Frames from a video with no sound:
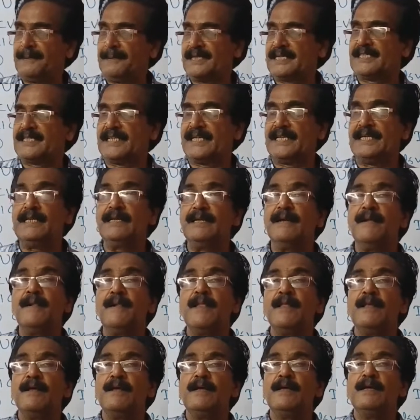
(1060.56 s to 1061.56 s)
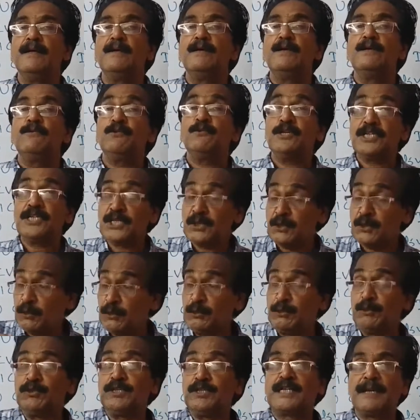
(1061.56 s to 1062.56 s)
person who is
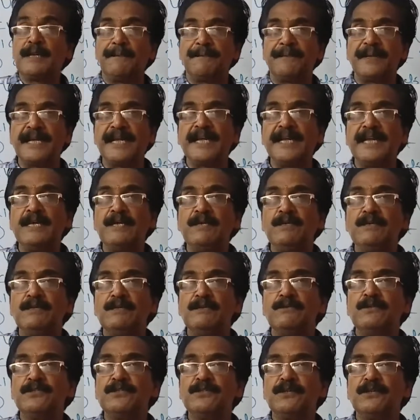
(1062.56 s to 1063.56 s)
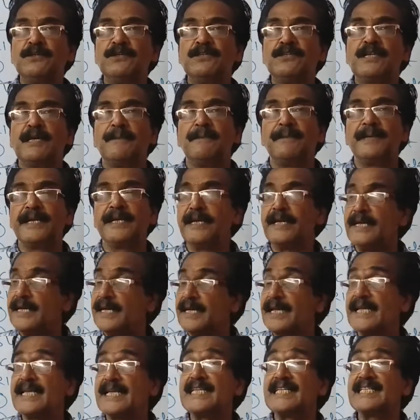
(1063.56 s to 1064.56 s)
known to the company
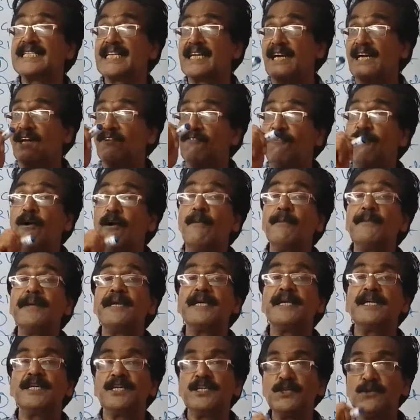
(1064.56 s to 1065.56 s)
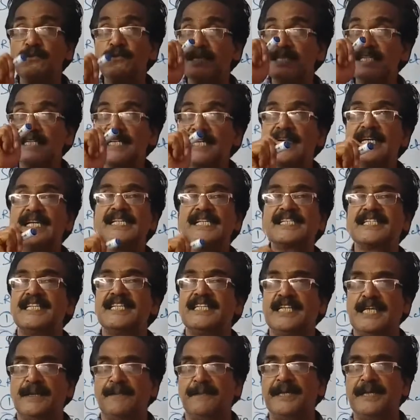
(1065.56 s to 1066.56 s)
is confirming your skills
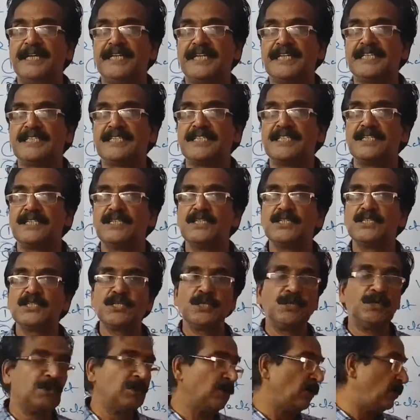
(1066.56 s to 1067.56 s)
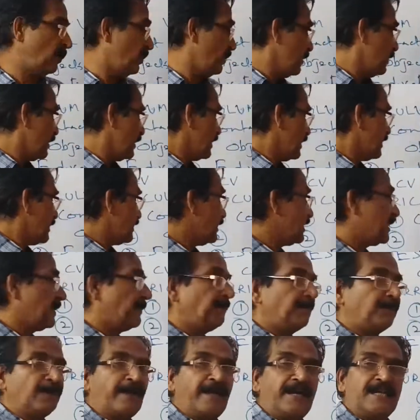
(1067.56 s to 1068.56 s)
and abilities. So
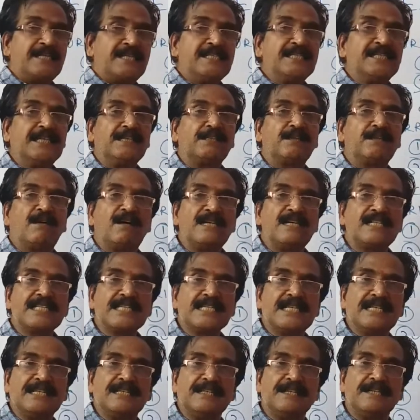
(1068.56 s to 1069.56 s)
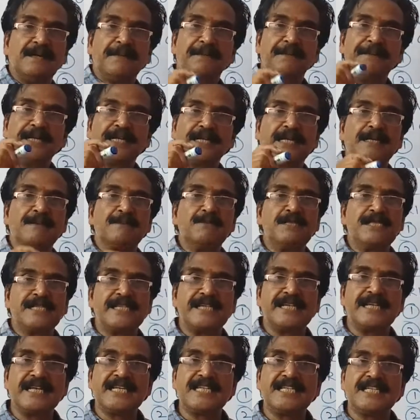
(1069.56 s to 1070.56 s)
the employee's task becomes
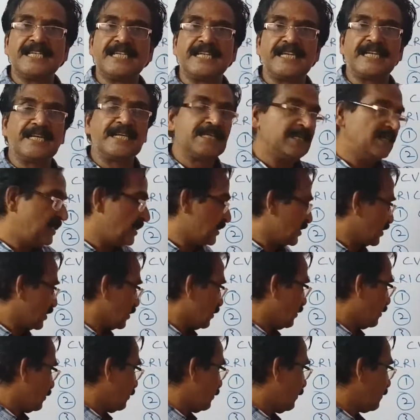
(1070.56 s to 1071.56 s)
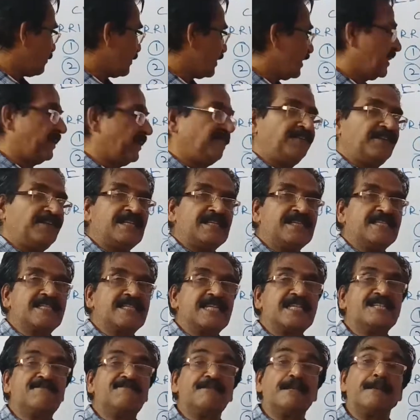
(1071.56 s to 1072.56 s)
easy. So
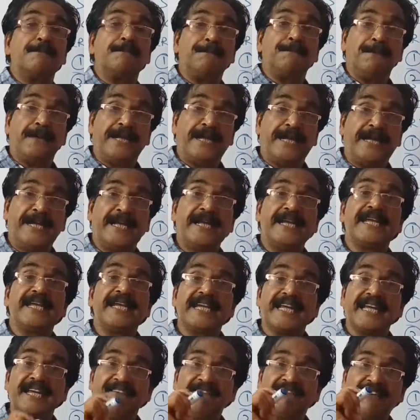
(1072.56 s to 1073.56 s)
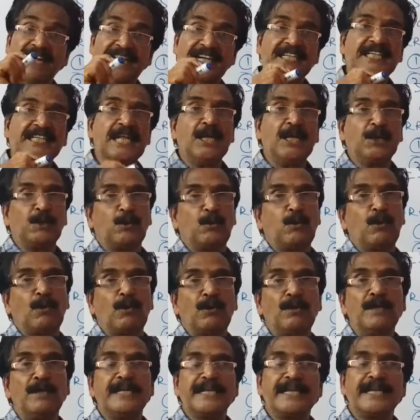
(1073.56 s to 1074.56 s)
references will play a vital
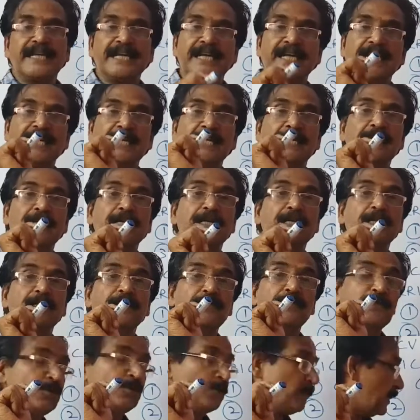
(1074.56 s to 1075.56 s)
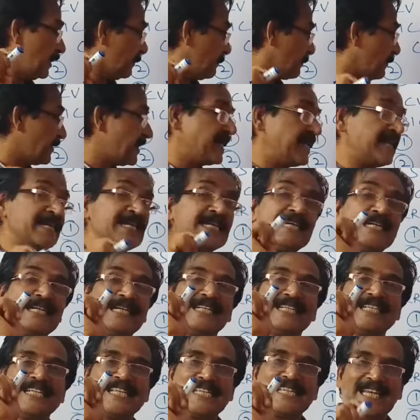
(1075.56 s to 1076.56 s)
role in your
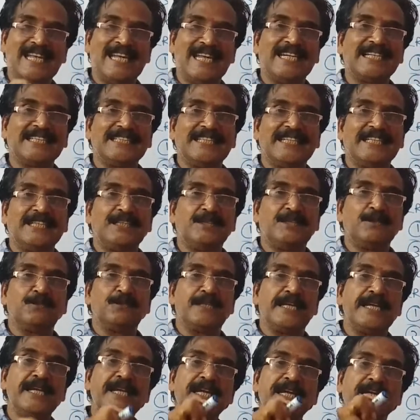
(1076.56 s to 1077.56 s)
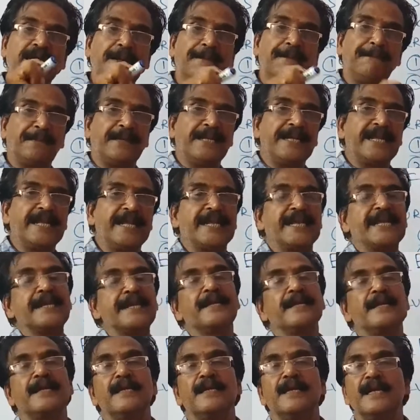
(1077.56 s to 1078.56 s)
being selected to the
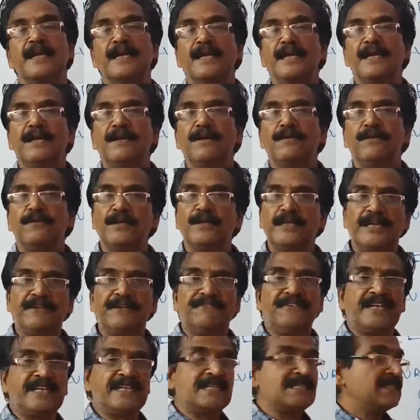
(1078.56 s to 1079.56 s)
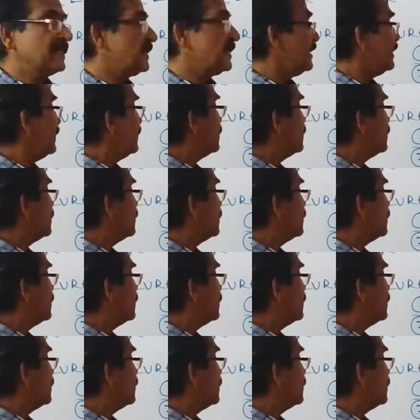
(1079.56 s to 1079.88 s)
company. Okay friends,